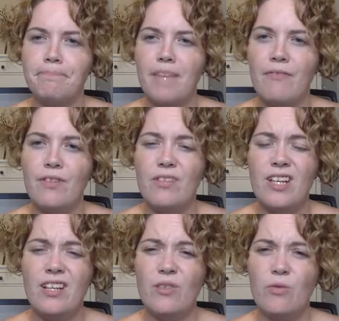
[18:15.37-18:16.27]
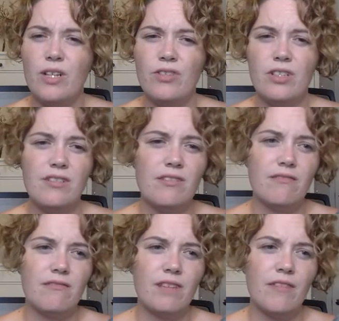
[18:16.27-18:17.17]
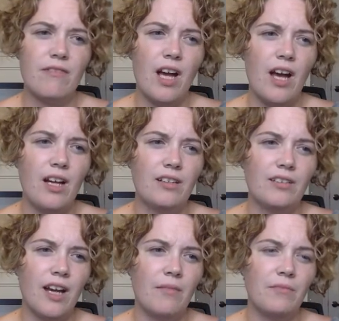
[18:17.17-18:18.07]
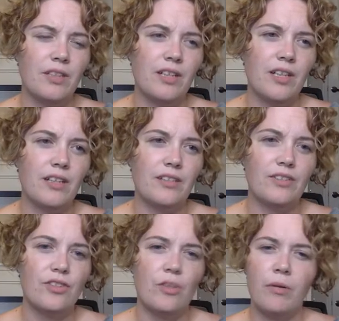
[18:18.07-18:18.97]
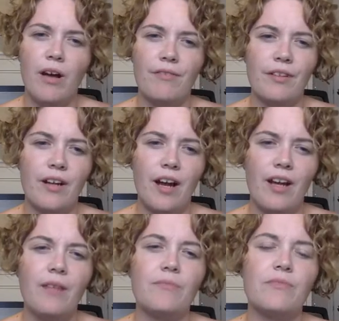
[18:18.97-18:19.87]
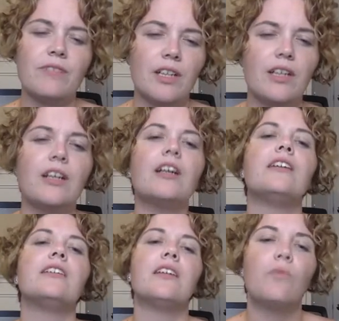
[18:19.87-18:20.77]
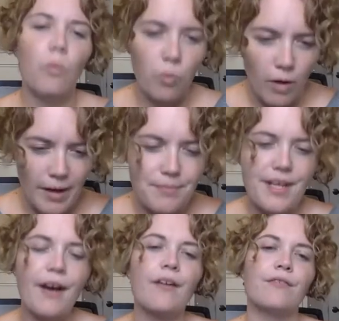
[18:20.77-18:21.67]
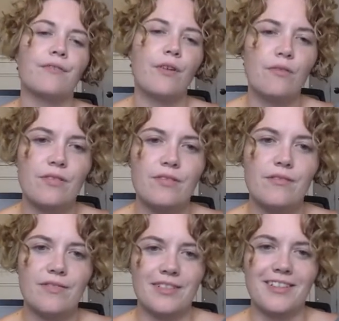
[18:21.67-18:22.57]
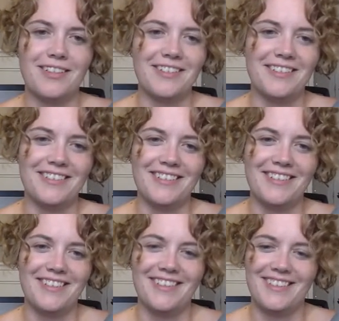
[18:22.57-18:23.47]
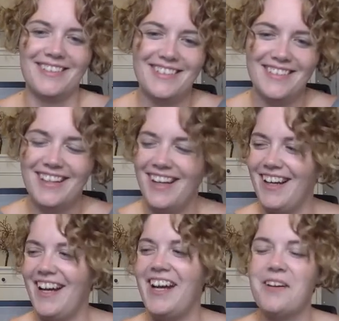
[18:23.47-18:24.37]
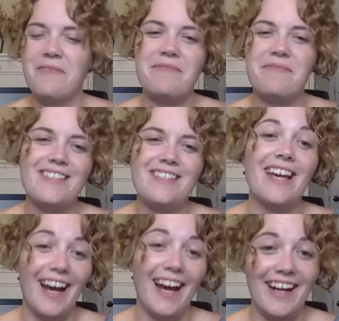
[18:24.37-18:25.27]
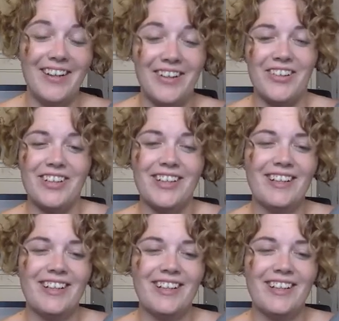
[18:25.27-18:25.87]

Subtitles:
If there's any other questions, if not, I'm gonna jump off here. I am wiped out, folks. I am tired.